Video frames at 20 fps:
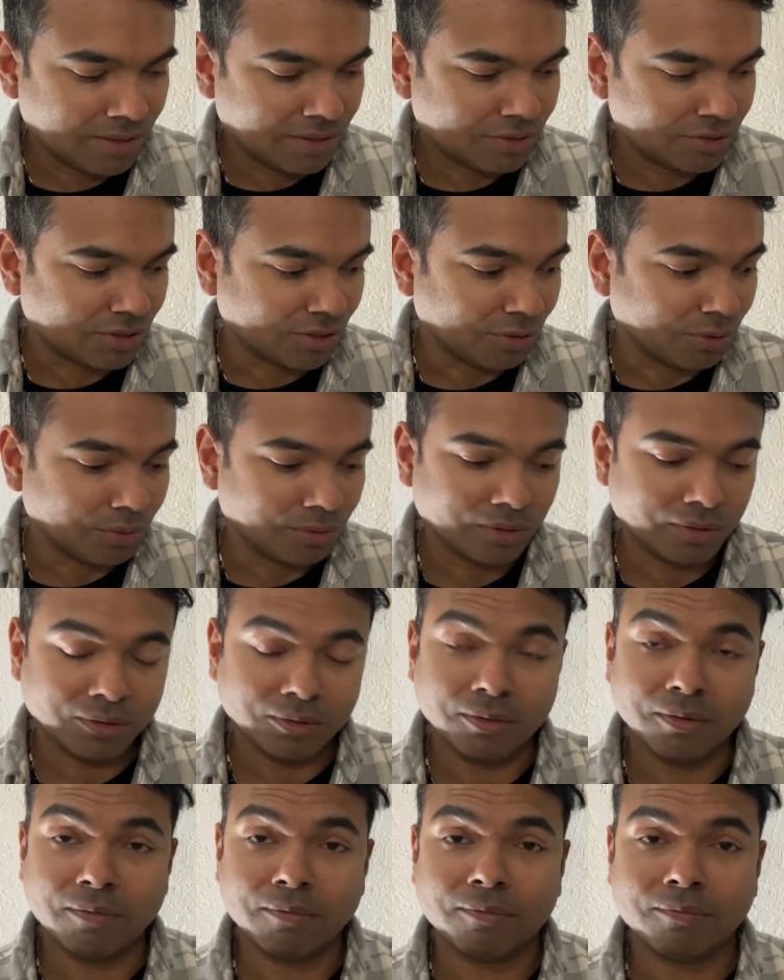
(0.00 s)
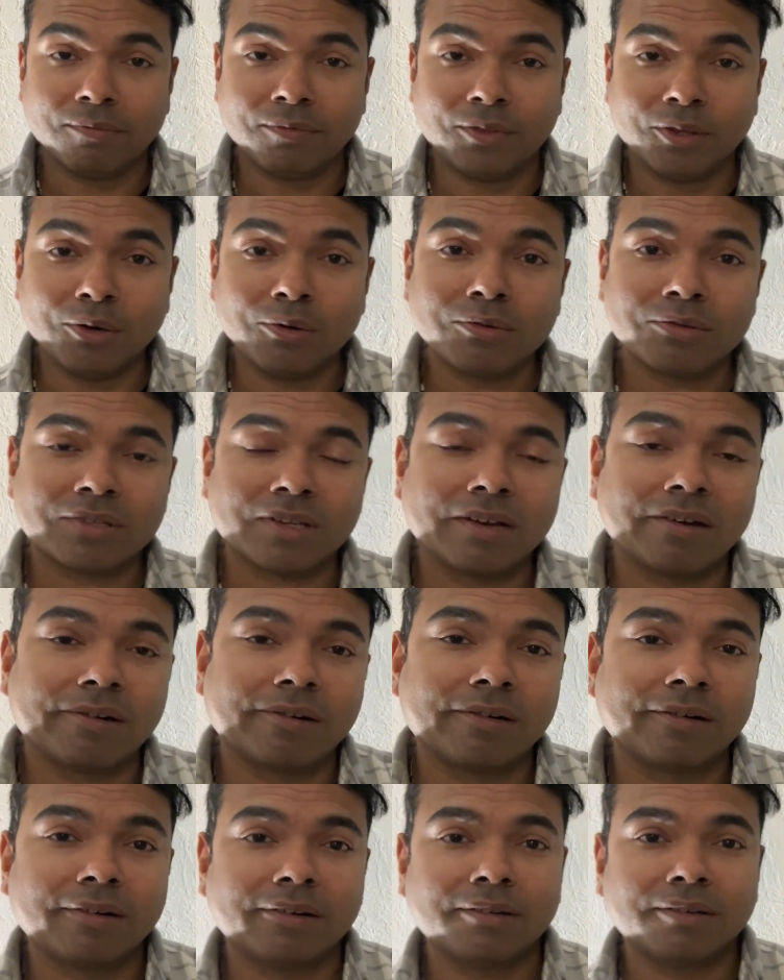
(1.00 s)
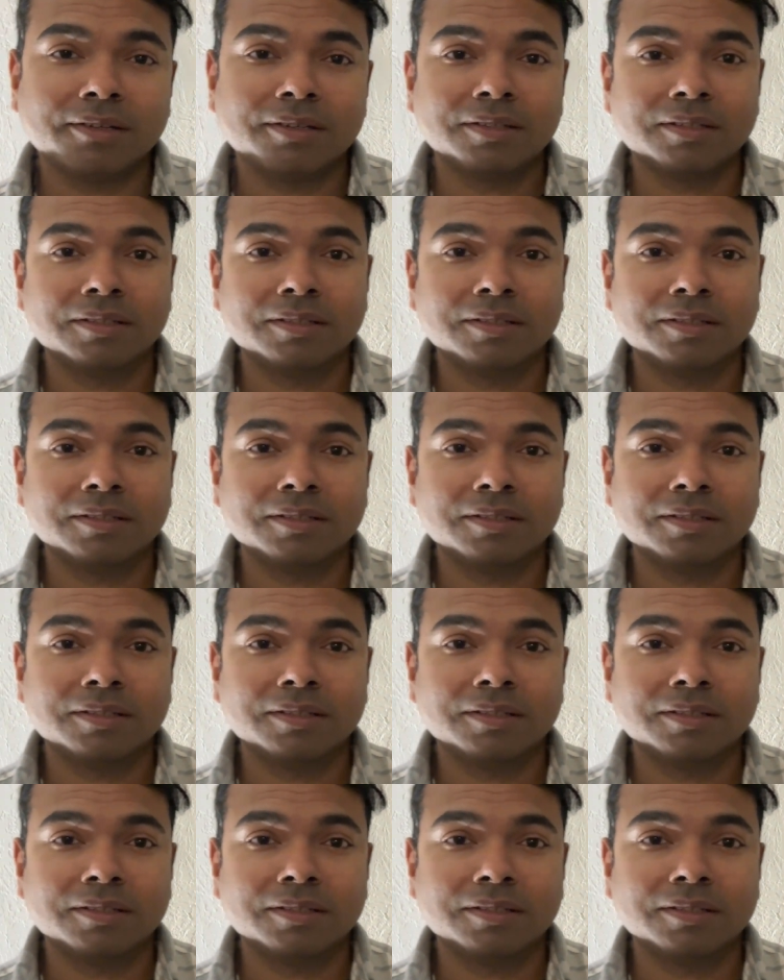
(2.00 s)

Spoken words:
So those are